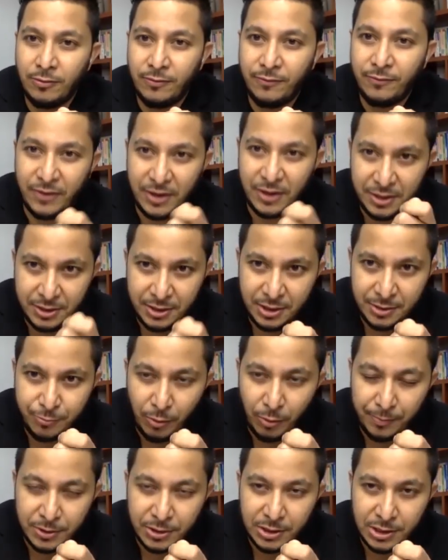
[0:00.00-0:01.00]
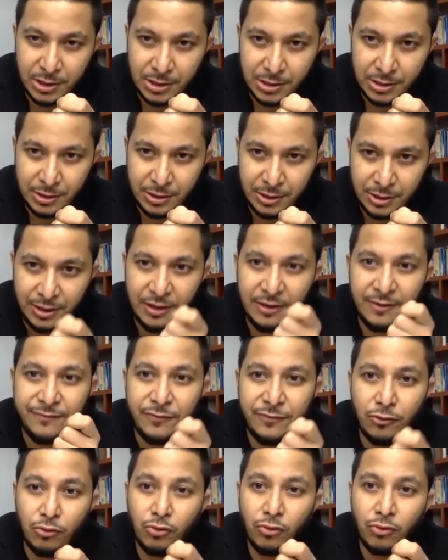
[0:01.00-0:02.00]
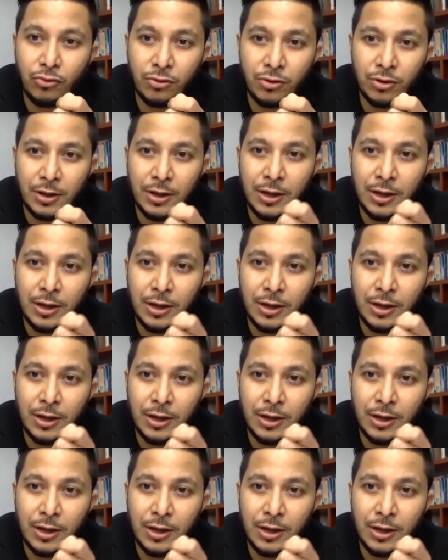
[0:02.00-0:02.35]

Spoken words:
find these properties if you look